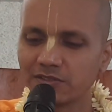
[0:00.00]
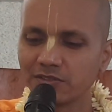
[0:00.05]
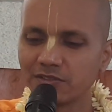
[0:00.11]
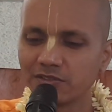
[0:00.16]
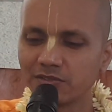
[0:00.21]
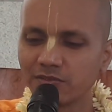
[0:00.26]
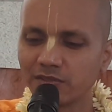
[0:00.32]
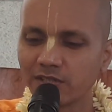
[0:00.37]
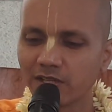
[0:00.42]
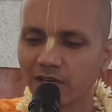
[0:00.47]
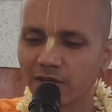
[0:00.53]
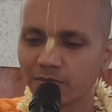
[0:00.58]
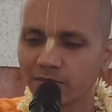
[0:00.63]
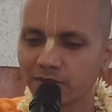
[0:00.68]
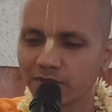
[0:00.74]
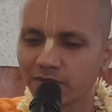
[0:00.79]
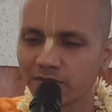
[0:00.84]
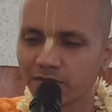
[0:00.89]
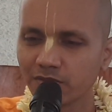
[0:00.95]
is very
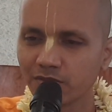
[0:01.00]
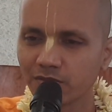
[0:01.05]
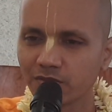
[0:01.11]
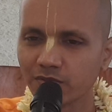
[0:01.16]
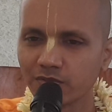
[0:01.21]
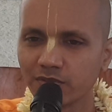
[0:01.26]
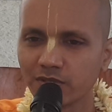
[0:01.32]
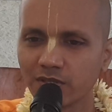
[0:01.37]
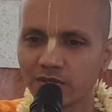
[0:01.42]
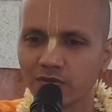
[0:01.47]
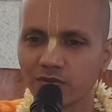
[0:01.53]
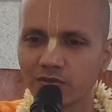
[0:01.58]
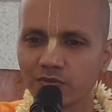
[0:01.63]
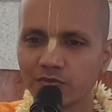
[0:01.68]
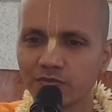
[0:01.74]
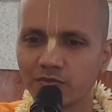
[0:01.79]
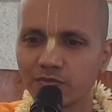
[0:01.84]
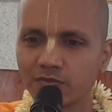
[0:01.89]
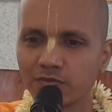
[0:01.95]
happy. So there are
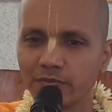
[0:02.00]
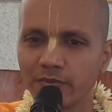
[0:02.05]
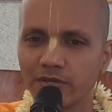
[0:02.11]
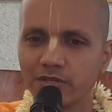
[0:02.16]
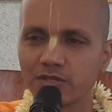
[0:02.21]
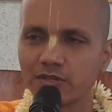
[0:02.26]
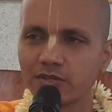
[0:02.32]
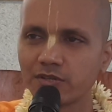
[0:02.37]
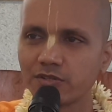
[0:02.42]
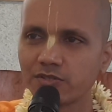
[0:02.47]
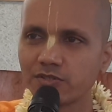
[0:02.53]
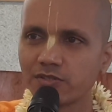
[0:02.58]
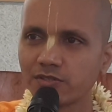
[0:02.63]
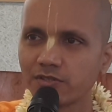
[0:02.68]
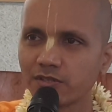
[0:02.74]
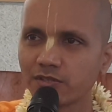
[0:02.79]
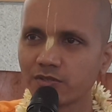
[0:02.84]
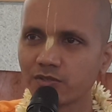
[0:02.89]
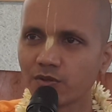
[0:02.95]
no major
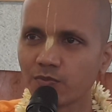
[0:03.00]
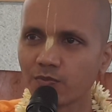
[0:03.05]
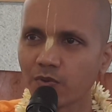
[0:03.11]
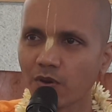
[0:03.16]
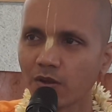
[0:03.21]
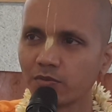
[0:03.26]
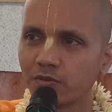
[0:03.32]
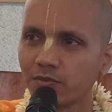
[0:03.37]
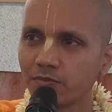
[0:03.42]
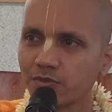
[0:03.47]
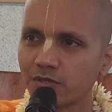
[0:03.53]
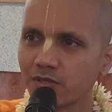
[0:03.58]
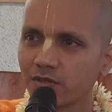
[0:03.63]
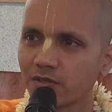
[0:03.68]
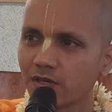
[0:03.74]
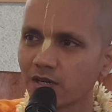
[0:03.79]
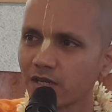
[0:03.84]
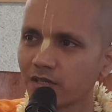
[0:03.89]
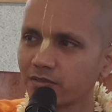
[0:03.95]
diseases or problems in
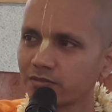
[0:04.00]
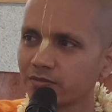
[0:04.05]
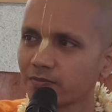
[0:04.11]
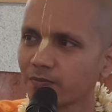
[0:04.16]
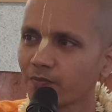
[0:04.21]
our life.